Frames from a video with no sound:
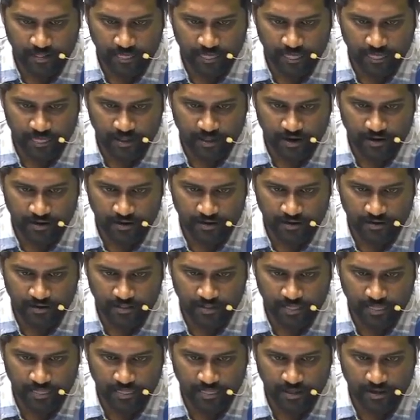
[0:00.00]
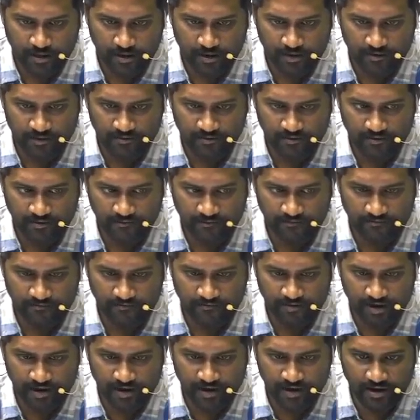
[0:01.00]
In that there is a
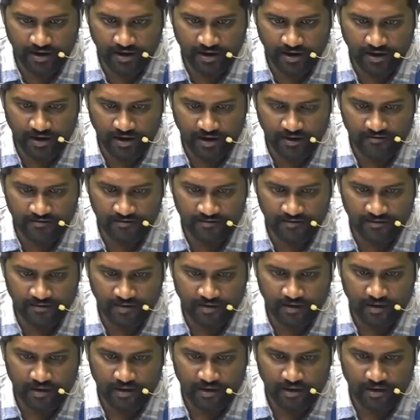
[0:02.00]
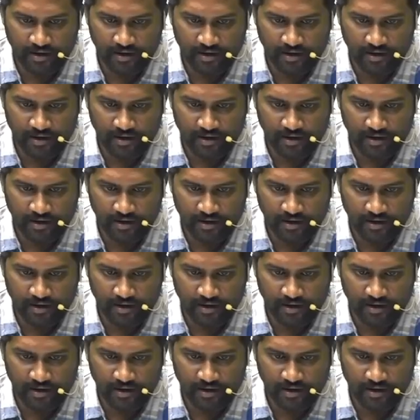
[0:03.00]
fungus.